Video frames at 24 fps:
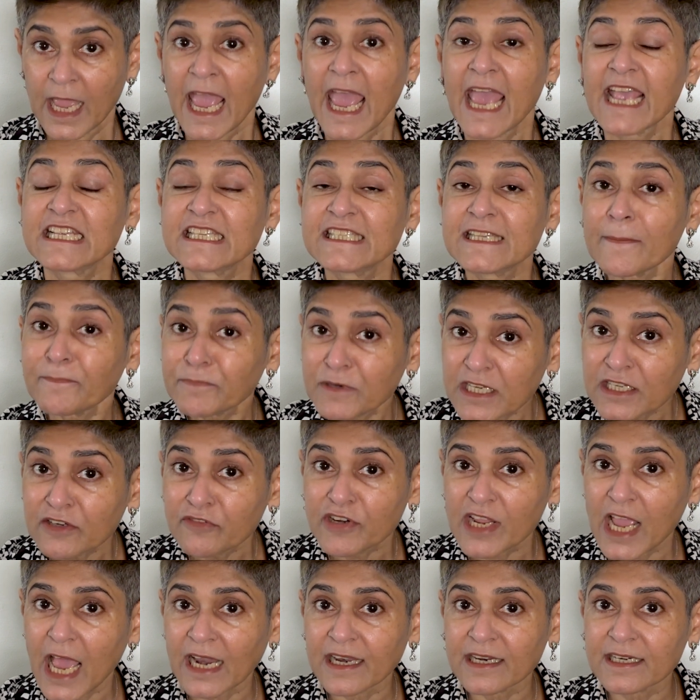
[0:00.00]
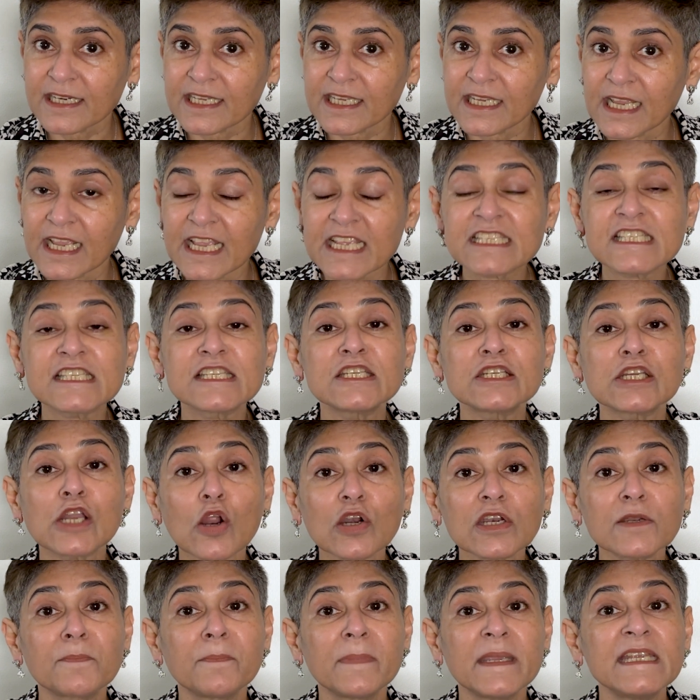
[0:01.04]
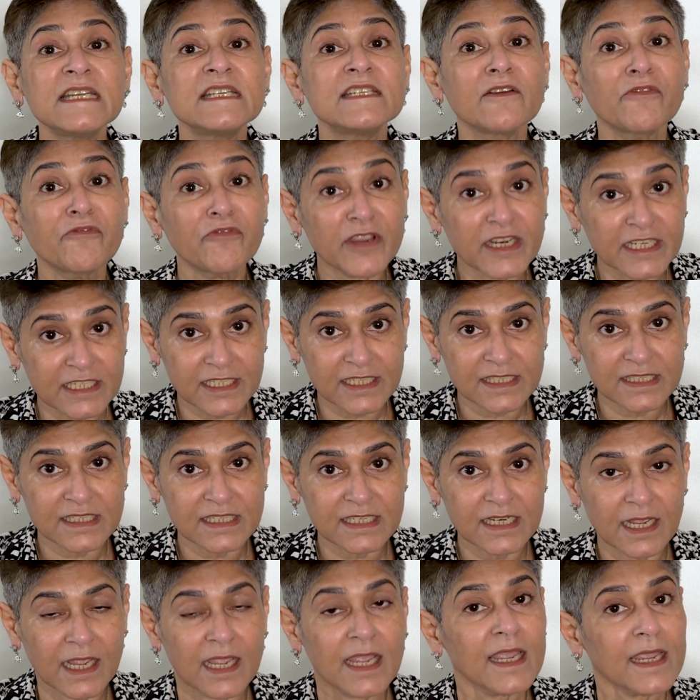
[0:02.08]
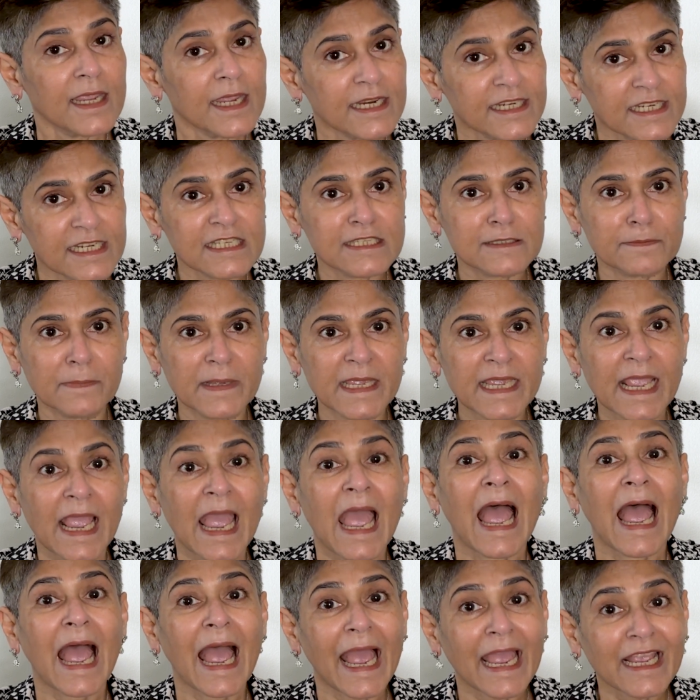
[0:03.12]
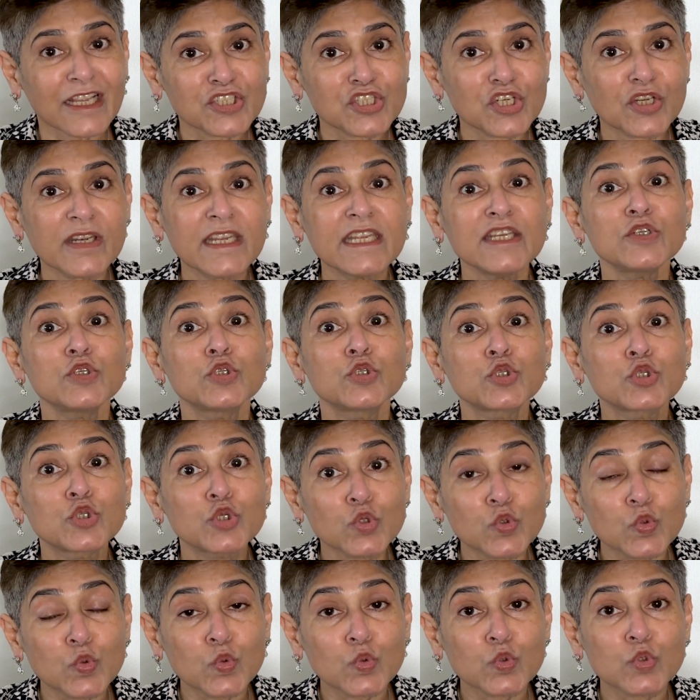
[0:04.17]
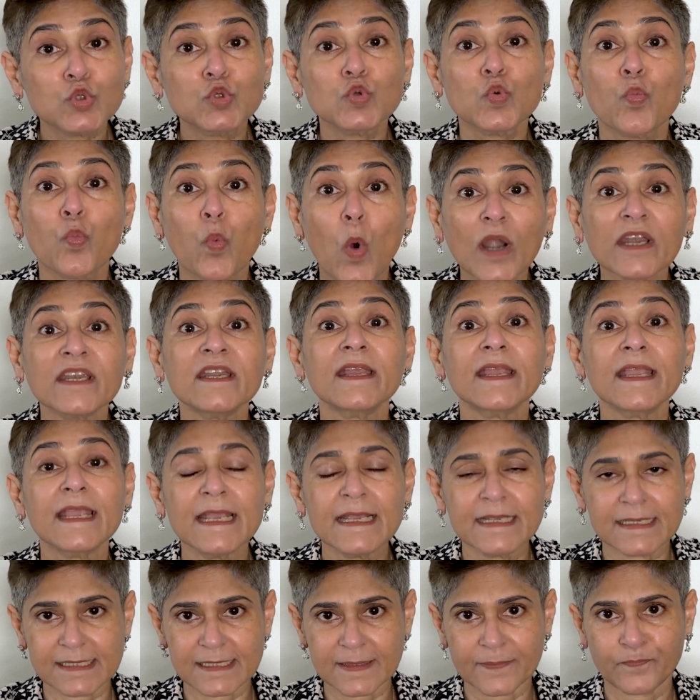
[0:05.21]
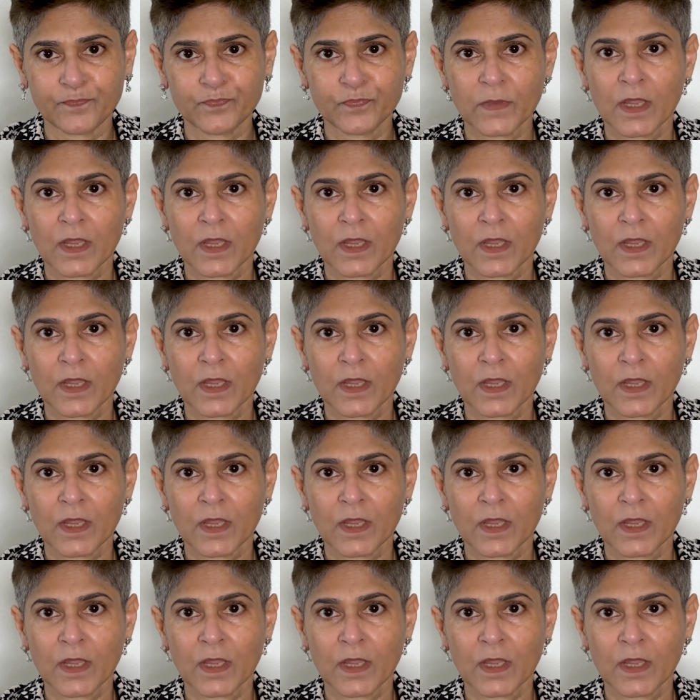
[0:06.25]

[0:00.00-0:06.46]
Accepting reality is not being defeatist, it is being actually true to what is.